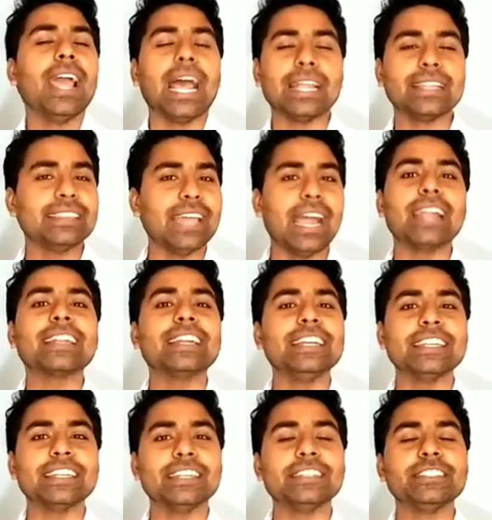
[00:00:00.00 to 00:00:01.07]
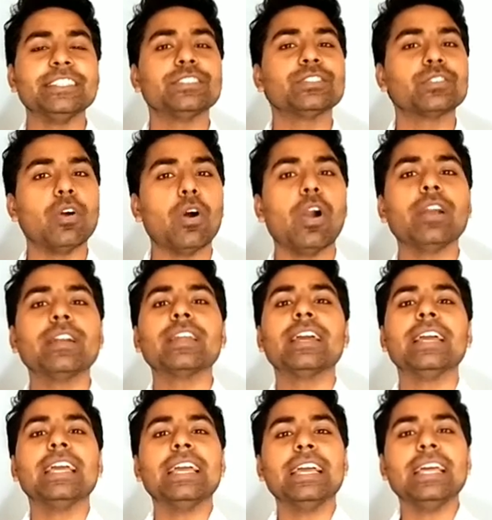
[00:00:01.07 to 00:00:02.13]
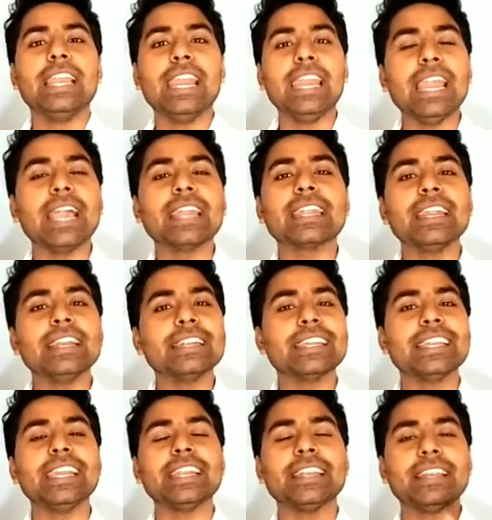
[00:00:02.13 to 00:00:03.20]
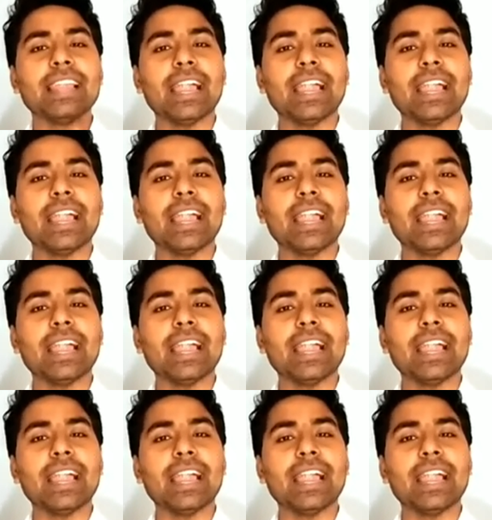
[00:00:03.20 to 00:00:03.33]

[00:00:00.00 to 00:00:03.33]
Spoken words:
And that heat energy is called latent heat.